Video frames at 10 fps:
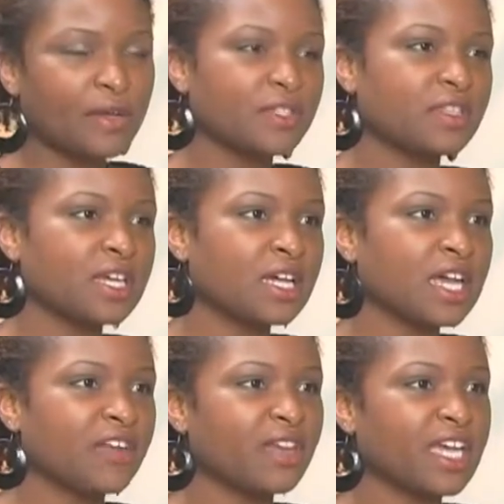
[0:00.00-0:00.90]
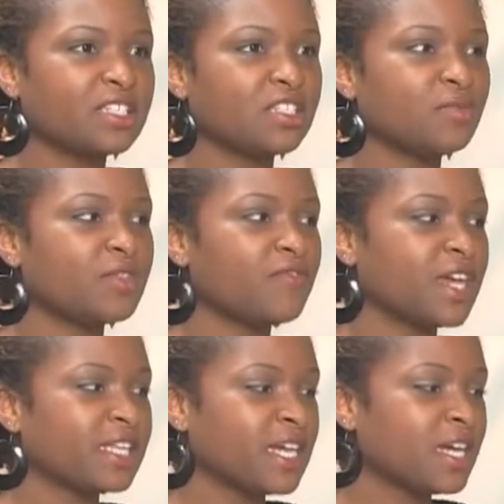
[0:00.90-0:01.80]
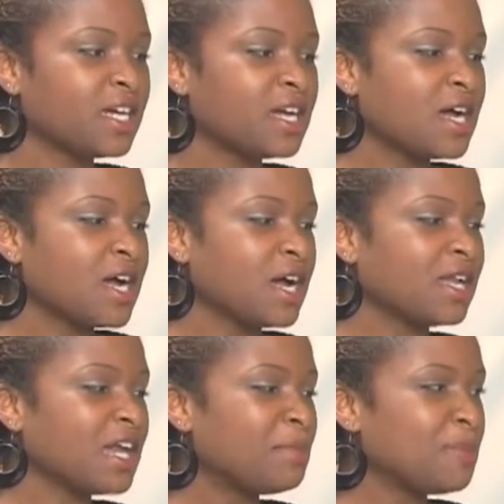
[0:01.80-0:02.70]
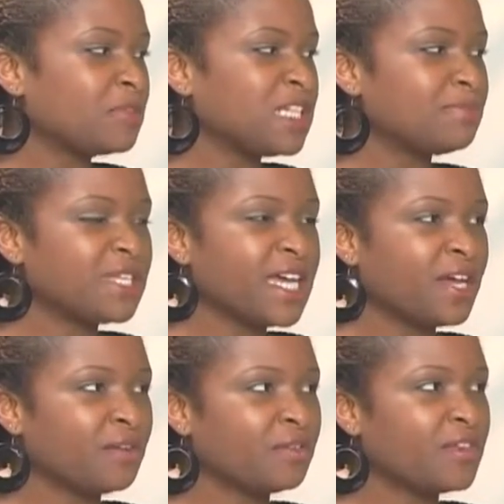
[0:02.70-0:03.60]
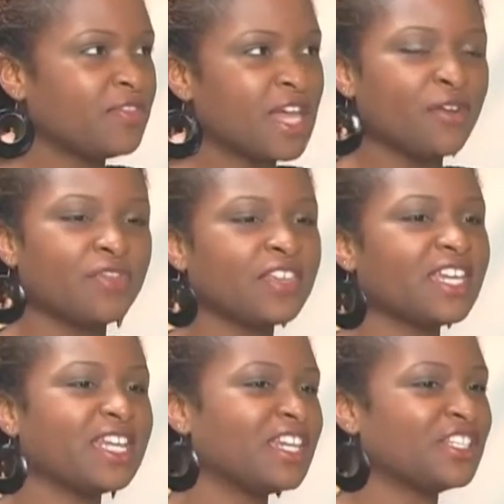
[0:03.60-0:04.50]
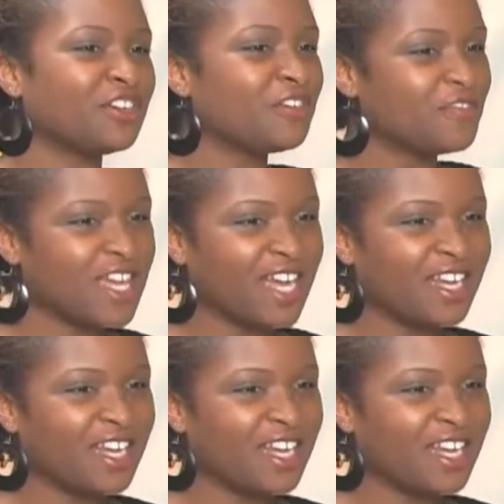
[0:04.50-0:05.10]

also think a lot of it has to do with the fact that a lot of people deep down, they don't think that they deserve that.